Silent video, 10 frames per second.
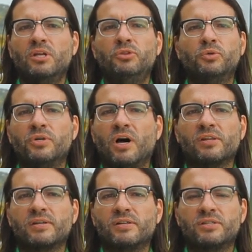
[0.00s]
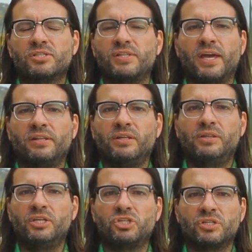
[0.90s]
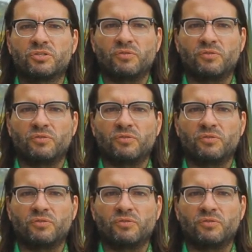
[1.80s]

do not understand indigenous